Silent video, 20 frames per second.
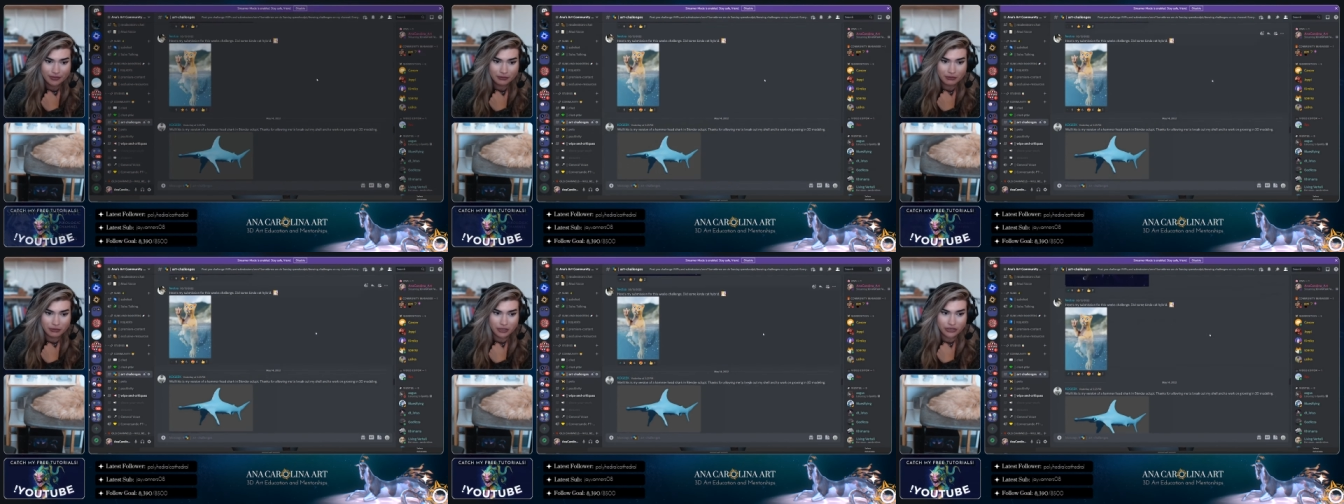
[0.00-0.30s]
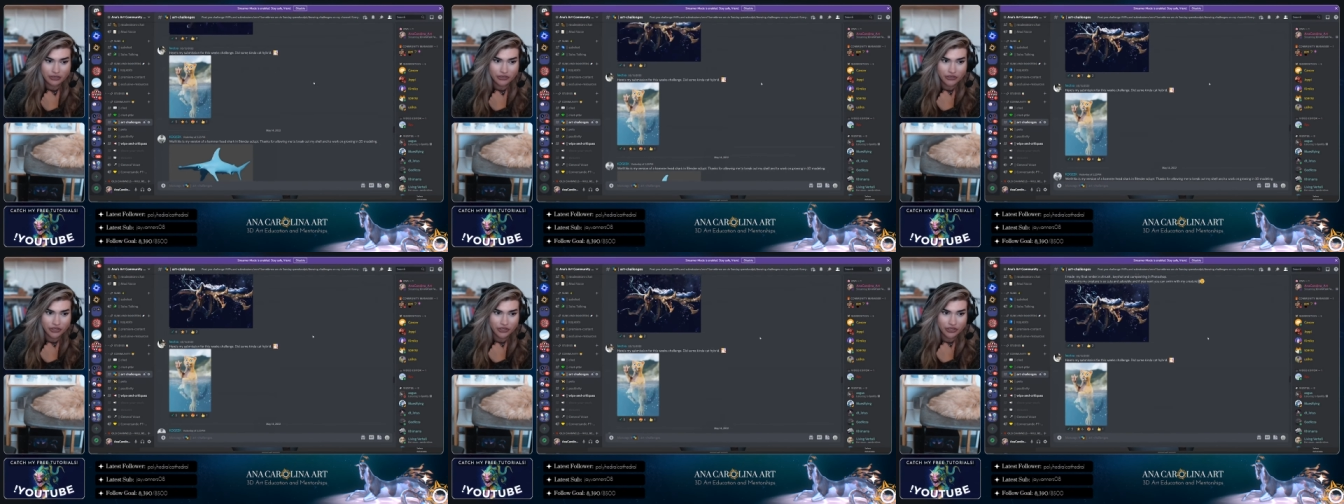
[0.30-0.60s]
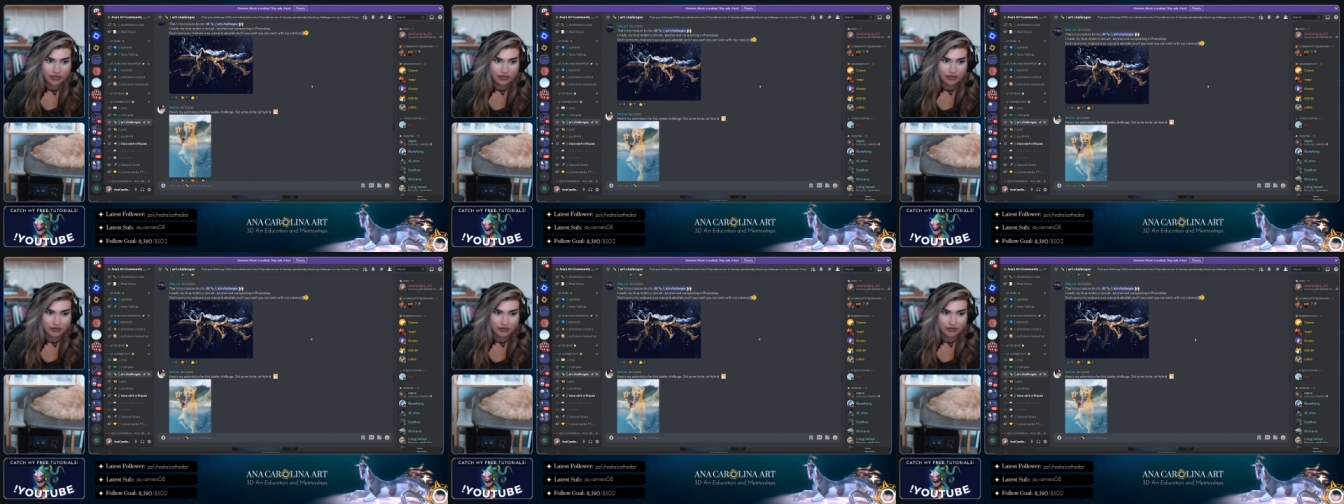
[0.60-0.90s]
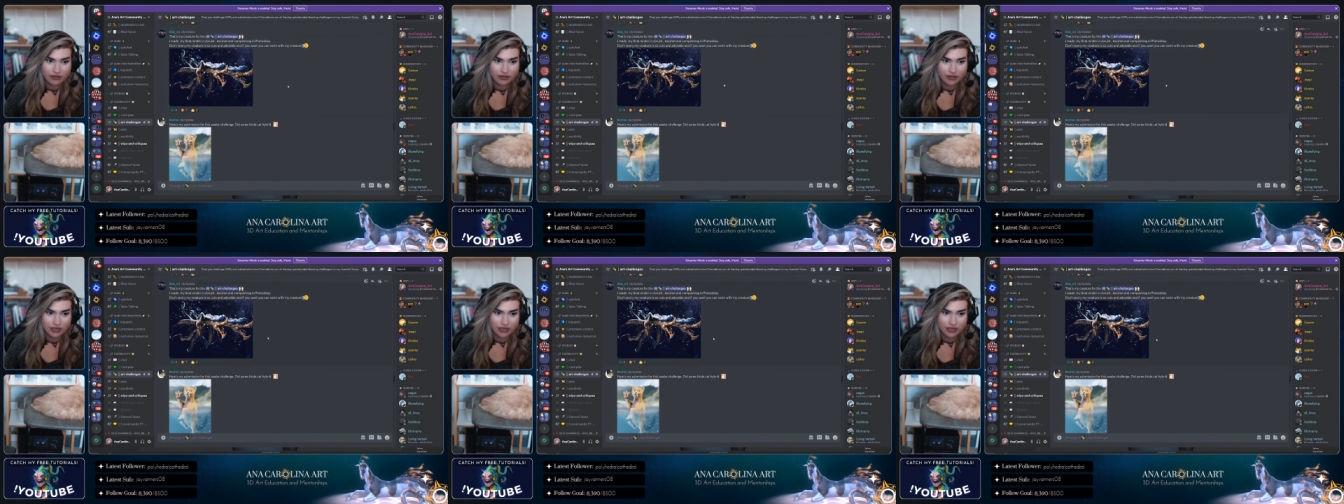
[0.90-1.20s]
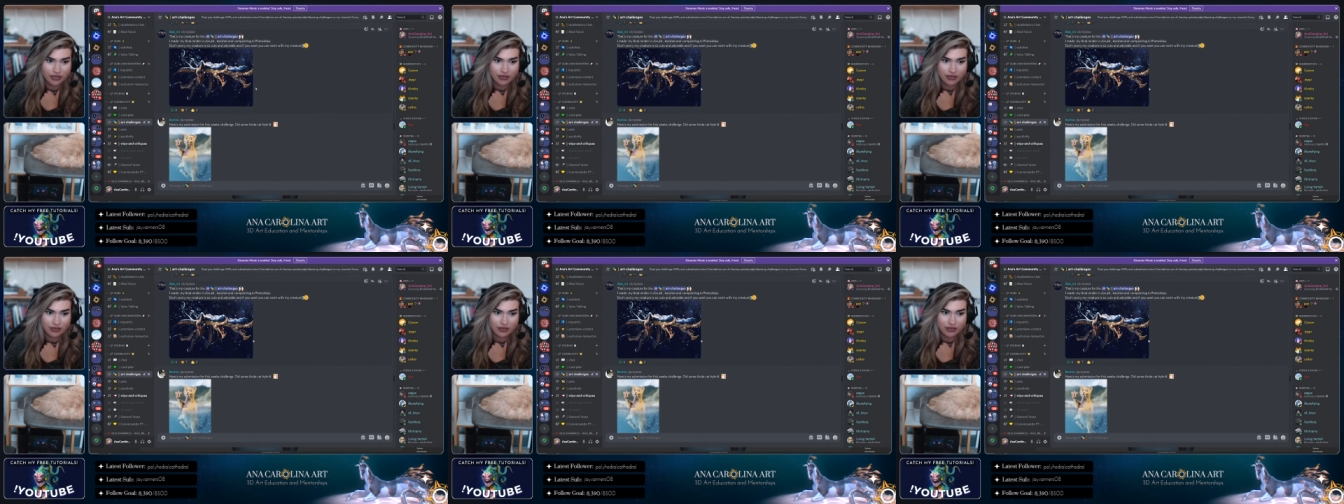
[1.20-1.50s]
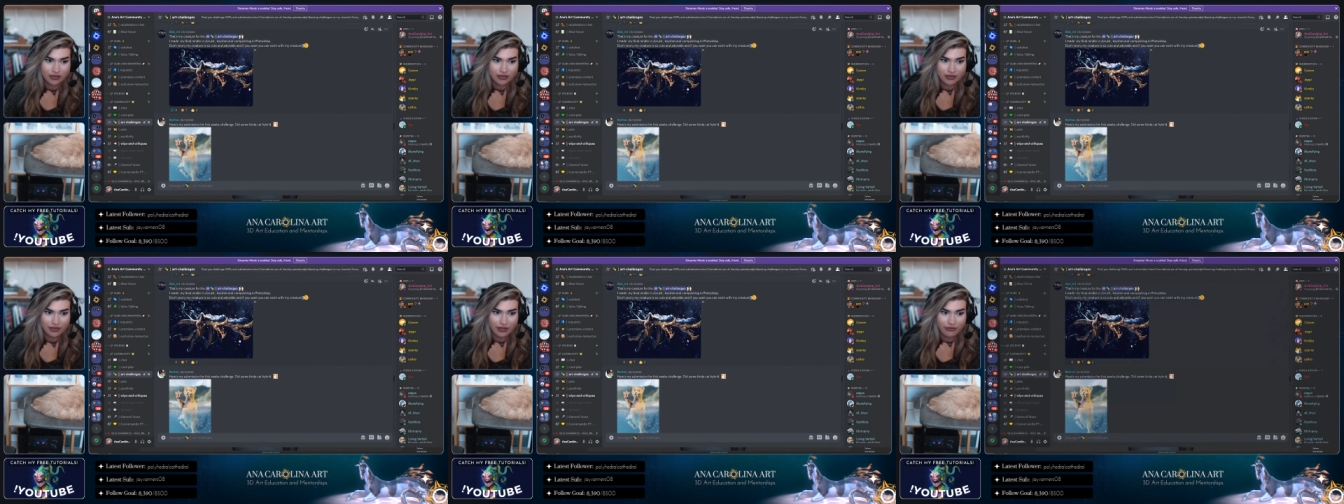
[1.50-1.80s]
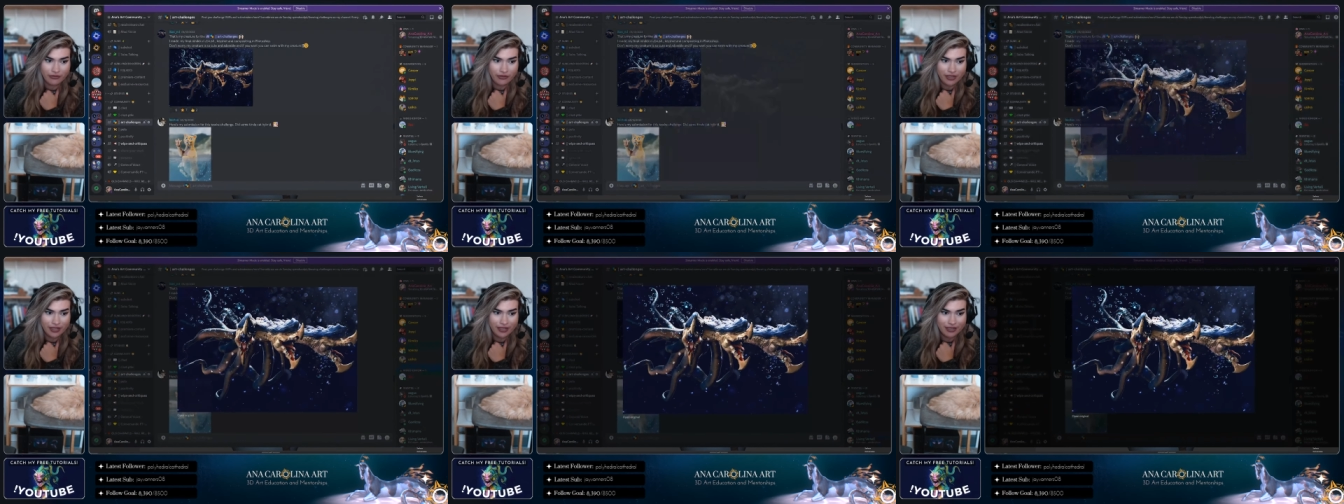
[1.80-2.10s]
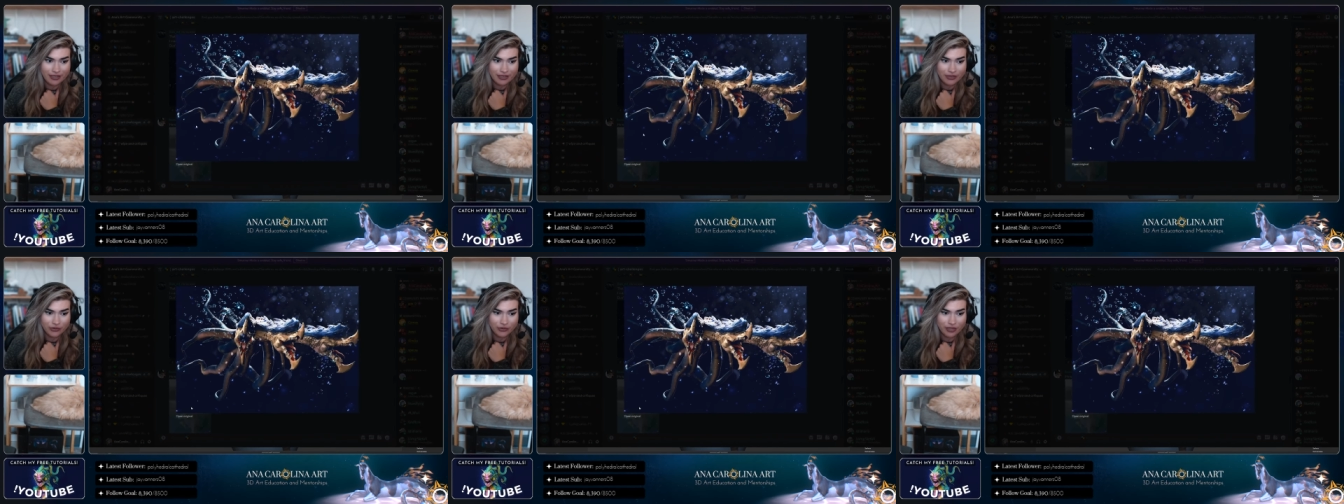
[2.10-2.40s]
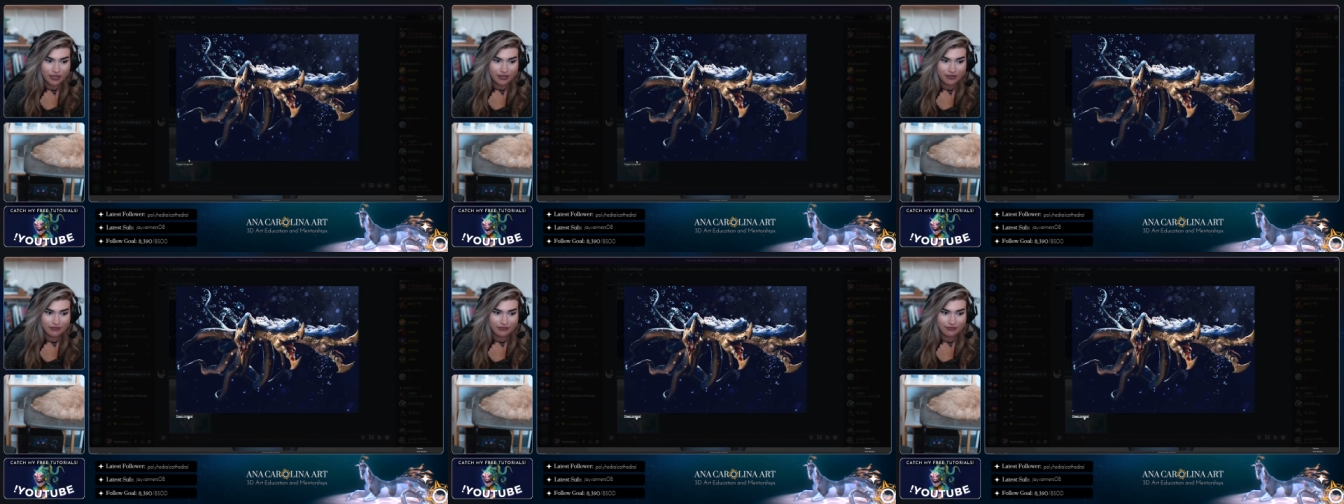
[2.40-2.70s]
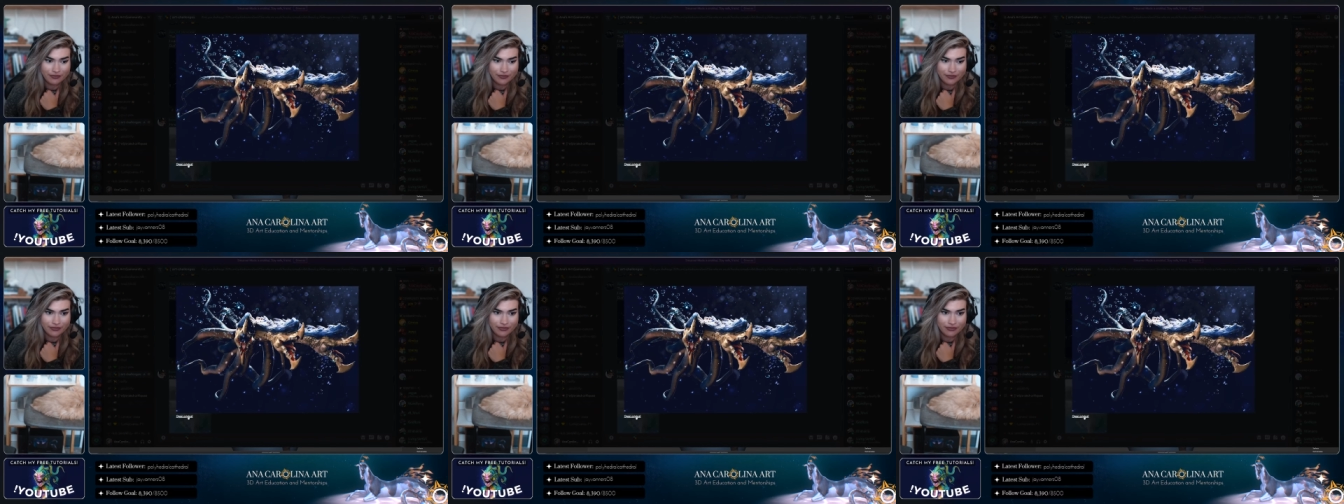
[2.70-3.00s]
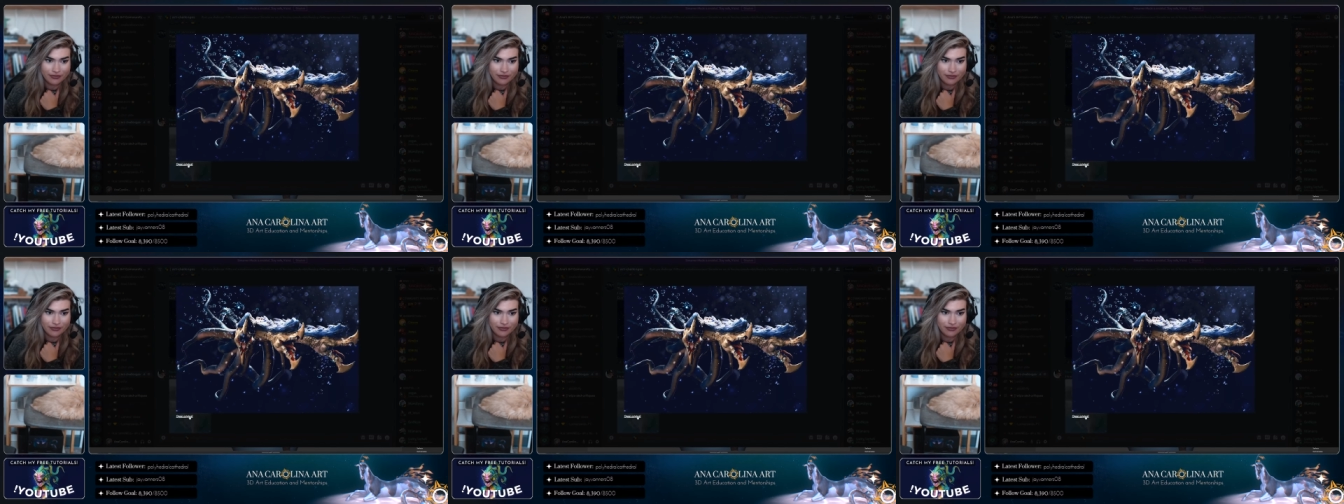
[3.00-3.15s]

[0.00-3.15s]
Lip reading: I'm not sure. Definitely this one.